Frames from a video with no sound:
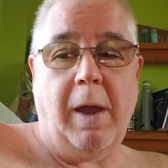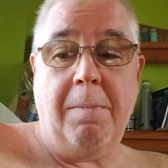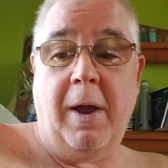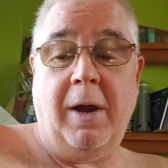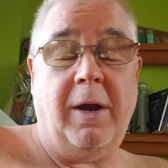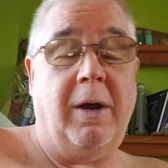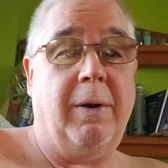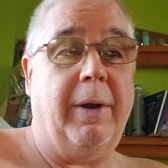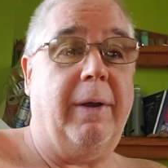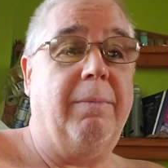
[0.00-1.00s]
I'm not in a
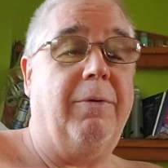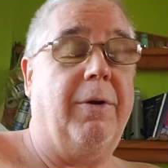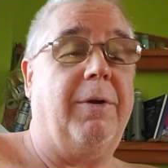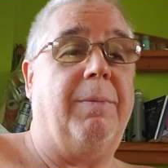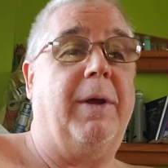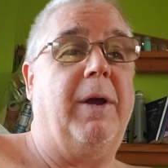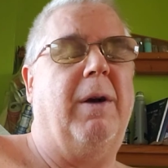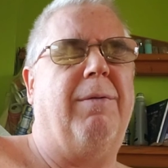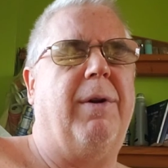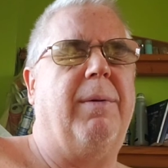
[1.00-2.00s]
hurry for it to be
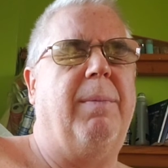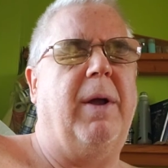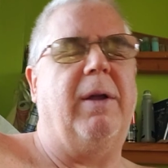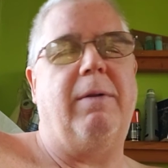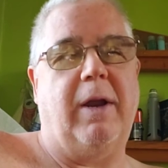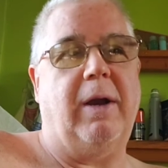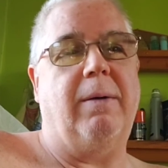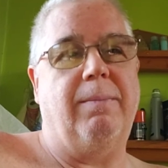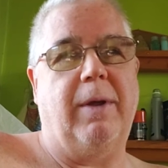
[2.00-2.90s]
over, but, you know,